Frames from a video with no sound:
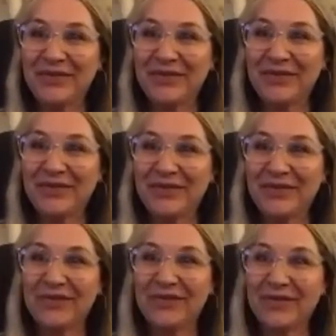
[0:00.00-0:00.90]

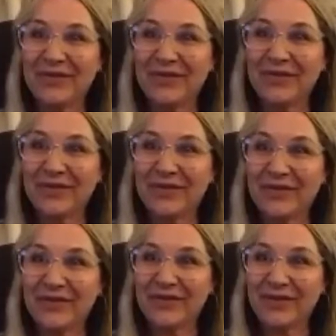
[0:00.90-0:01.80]

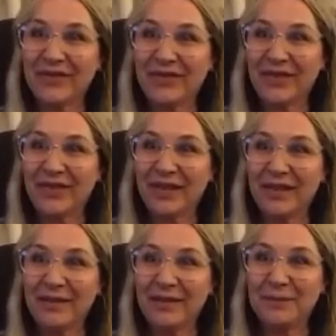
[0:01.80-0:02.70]

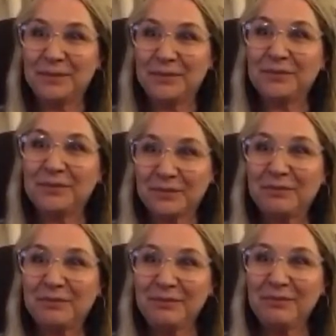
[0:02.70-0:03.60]

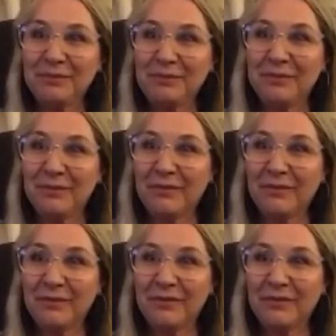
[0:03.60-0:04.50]

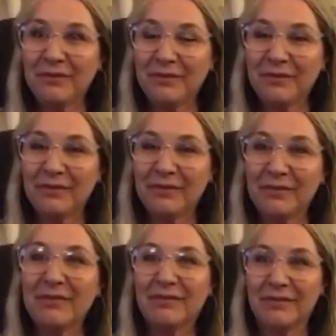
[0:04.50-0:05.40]

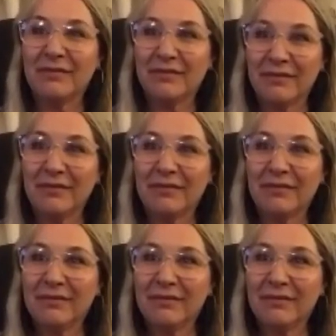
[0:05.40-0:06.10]
This person isn't speaking.